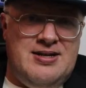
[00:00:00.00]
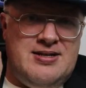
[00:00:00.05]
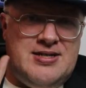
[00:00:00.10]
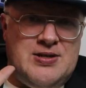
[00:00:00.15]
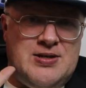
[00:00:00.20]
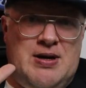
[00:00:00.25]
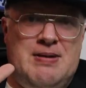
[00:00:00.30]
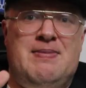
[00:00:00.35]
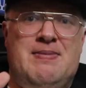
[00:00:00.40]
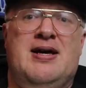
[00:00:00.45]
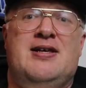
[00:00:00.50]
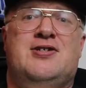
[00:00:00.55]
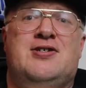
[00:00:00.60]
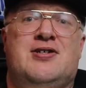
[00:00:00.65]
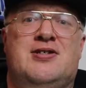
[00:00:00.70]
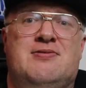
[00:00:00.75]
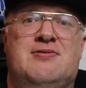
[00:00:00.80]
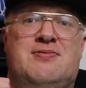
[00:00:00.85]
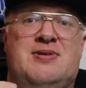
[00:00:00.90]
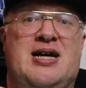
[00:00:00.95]
So I
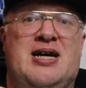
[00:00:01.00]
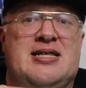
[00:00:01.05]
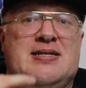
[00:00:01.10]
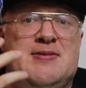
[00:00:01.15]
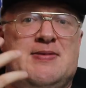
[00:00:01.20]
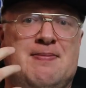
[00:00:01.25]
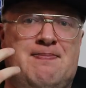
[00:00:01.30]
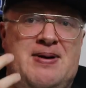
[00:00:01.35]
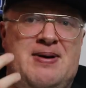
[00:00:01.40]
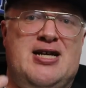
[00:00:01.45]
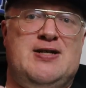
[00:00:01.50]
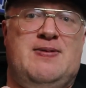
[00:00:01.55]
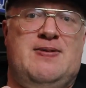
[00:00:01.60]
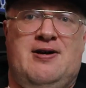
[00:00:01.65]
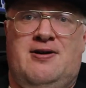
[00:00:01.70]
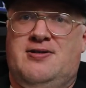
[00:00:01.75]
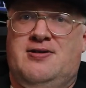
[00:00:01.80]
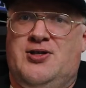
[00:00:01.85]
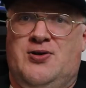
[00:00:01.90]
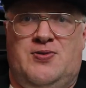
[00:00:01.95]
mentioned we get some of the best
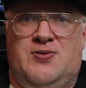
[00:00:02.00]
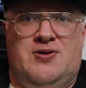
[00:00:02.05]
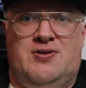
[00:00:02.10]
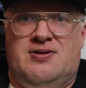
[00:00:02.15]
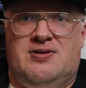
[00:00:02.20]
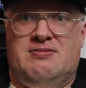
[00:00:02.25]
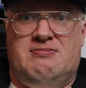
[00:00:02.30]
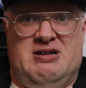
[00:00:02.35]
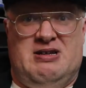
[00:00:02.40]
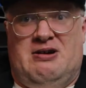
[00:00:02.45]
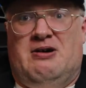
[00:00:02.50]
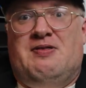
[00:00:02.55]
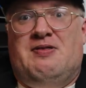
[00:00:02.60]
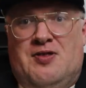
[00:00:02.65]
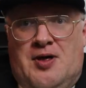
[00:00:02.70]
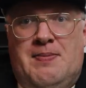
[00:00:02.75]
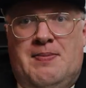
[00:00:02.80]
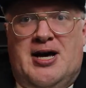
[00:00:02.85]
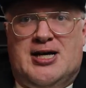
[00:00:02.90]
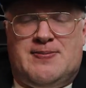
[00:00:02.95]
players in the world, like
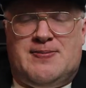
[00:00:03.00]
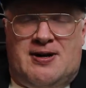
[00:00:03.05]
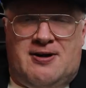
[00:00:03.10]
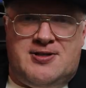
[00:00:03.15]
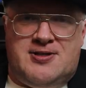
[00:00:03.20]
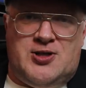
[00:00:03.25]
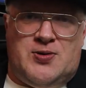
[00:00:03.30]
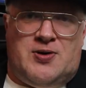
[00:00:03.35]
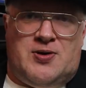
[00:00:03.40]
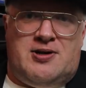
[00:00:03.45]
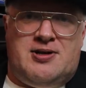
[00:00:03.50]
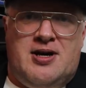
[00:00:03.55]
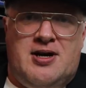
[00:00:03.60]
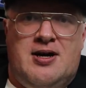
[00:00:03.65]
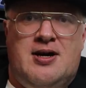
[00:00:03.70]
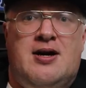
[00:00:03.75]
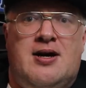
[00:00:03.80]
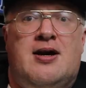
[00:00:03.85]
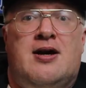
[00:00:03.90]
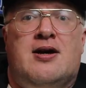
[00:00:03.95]
the best players in the world,
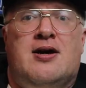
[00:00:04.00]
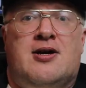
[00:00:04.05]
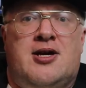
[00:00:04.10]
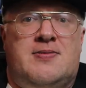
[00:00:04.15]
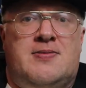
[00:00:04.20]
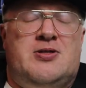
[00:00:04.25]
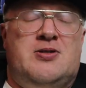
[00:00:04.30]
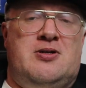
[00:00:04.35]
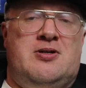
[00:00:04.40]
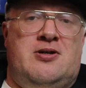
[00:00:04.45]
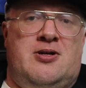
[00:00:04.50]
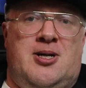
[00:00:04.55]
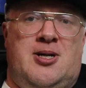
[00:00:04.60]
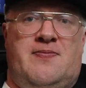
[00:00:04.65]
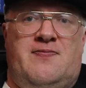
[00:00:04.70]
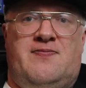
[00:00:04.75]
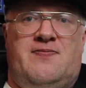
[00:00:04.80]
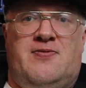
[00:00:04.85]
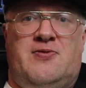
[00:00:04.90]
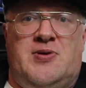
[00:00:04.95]
come to
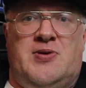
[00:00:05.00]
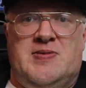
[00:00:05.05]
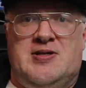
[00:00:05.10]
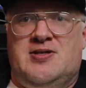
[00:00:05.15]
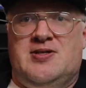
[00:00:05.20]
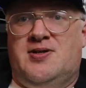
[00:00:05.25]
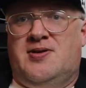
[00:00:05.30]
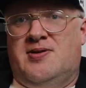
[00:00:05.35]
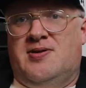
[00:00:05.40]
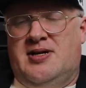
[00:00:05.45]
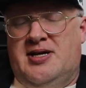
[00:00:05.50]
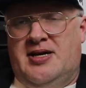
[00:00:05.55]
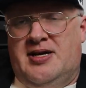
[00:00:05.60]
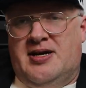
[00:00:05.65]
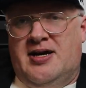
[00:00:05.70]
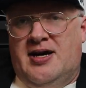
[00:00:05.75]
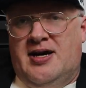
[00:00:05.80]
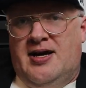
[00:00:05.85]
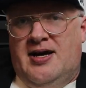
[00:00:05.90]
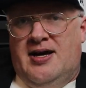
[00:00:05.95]
Europe for Women's
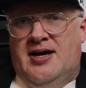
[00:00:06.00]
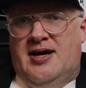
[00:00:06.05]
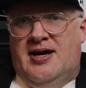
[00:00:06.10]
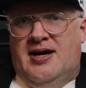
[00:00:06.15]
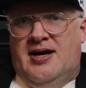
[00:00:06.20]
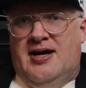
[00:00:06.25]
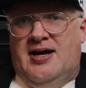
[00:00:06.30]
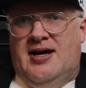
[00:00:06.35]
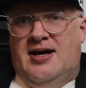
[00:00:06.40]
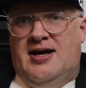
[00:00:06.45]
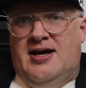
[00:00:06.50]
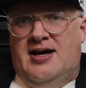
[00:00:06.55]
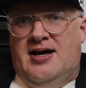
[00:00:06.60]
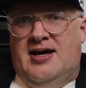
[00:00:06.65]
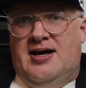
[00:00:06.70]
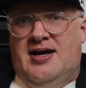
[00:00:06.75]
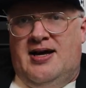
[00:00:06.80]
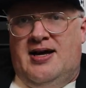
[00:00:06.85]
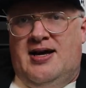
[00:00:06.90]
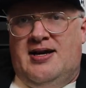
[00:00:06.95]
EuroLeague.
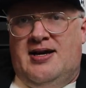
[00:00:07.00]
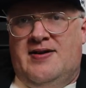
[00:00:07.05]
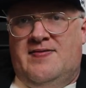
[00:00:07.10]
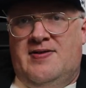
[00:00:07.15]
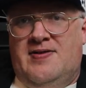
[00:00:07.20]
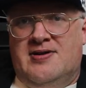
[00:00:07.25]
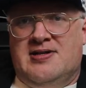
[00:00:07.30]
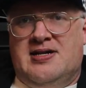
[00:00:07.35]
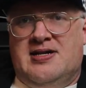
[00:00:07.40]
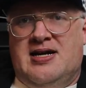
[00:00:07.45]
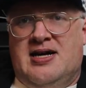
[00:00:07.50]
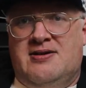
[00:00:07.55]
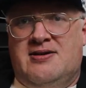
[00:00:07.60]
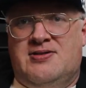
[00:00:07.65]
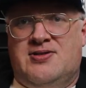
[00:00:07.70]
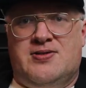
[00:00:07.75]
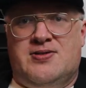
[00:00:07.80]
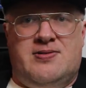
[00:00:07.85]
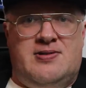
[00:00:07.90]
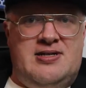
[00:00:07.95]
And I've looked at how
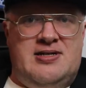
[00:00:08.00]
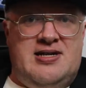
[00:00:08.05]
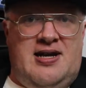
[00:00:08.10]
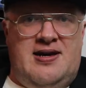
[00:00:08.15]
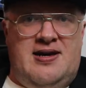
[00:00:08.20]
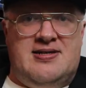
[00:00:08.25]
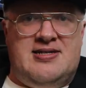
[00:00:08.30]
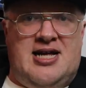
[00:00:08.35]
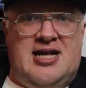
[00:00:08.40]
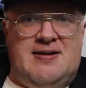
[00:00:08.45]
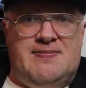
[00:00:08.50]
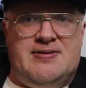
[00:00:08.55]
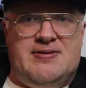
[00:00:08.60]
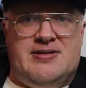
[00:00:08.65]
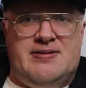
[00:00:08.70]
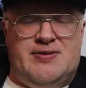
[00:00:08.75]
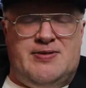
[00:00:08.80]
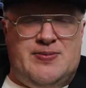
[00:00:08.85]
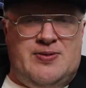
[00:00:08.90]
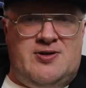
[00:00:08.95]
storytelling has helped
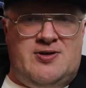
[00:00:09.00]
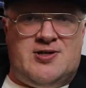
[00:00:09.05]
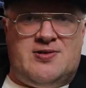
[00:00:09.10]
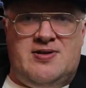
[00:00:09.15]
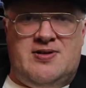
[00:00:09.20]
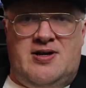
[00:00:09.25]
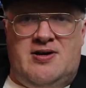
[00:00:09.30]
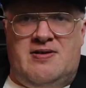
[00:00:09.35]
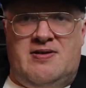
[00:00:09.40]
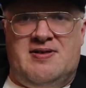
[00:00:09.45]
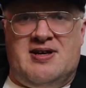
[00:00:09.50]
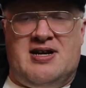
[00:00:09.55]
some sports grow.